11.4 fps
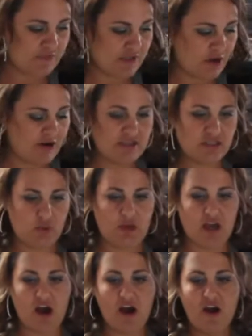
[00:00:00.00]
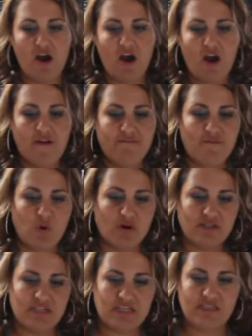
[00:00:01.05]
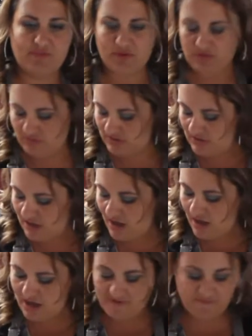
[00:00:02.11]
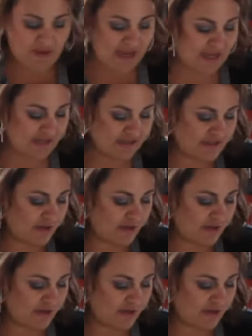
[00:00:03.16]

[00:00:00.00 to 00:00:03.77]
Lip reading: All right, so we got 4 teaspoons of baking